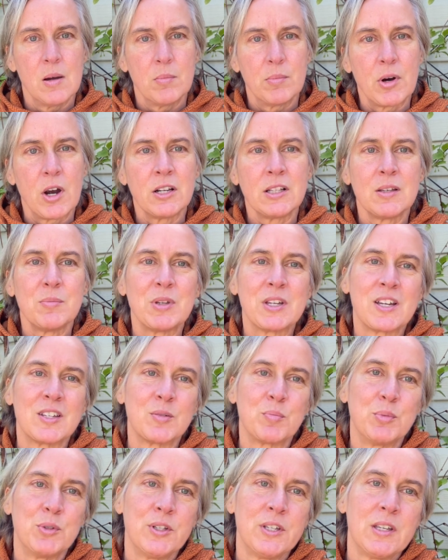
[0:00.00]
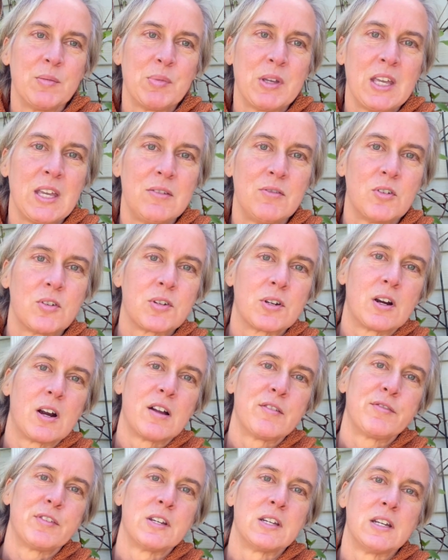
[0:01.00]
Partly because bullying behaviors are
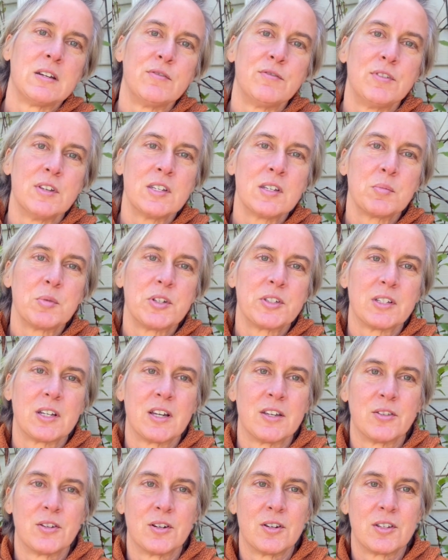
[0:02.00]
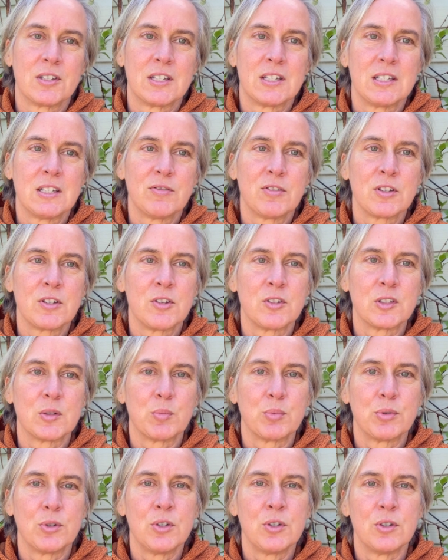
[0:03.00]
often invisible to others and difficult to
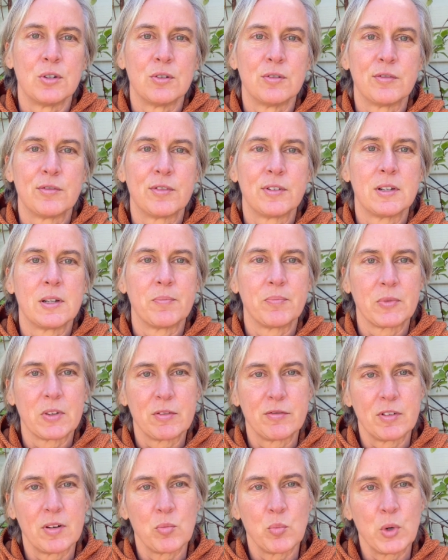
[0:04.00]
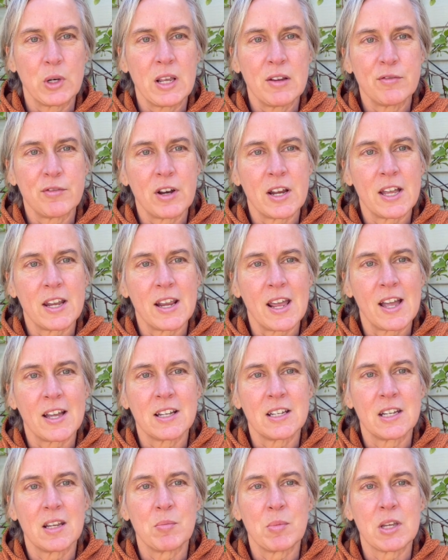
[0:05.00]
prove, from what I've read,
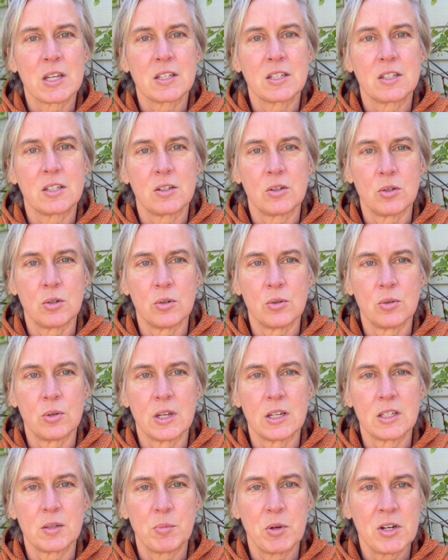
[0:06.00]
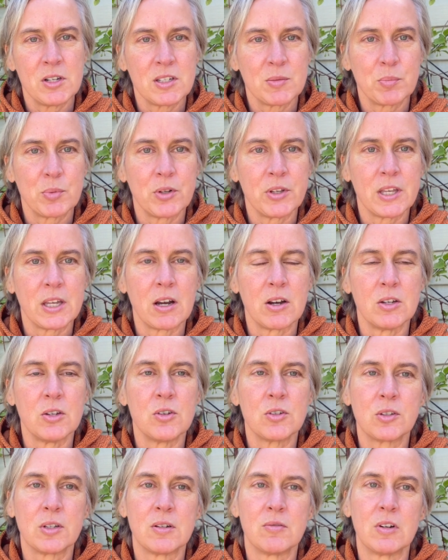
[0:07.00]
academics who experience bullying are
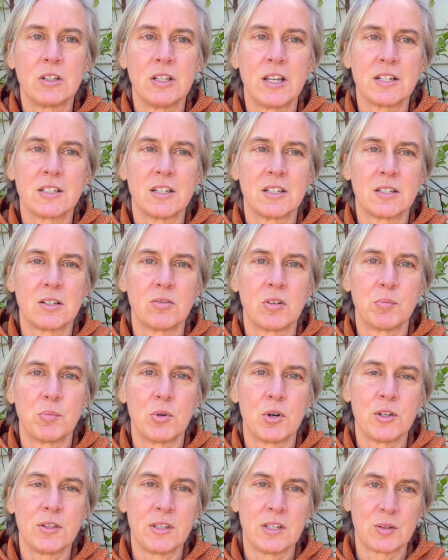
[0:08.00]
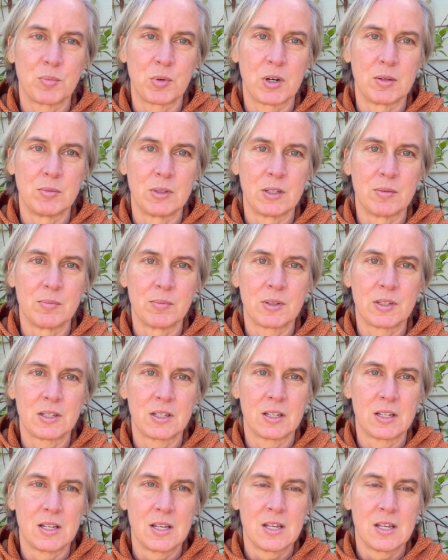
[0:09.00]
usually reluctant to report these problems.